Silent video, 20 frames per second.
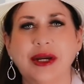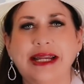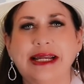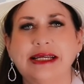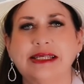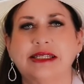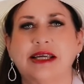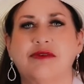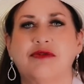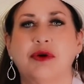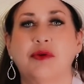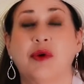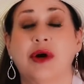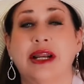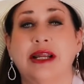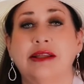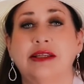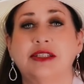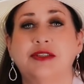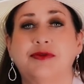Greetings
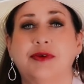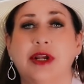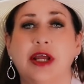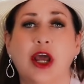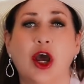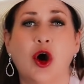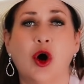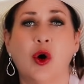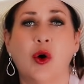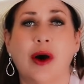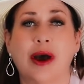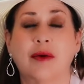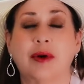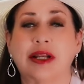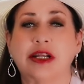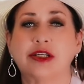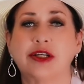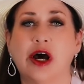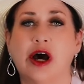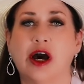everyone. In this video, I
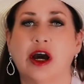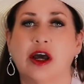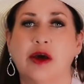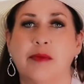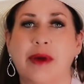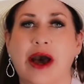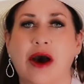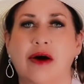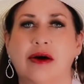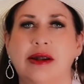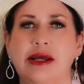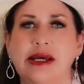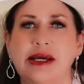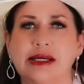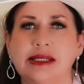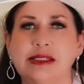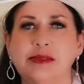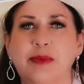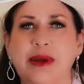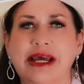want to talk about
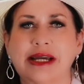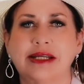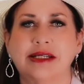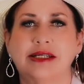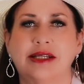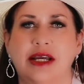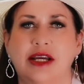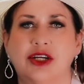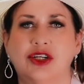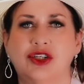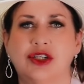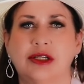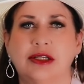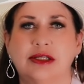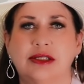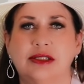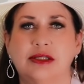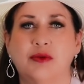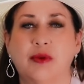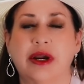
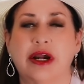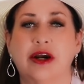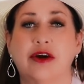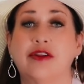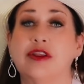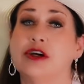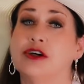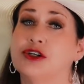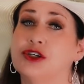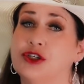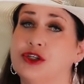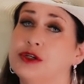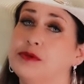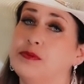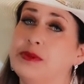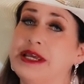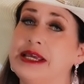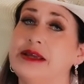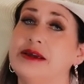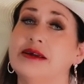expectations where there
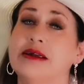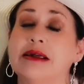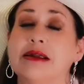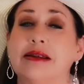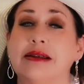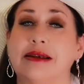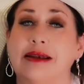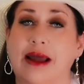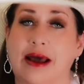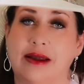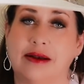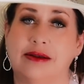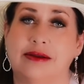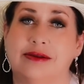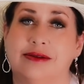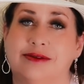should be none.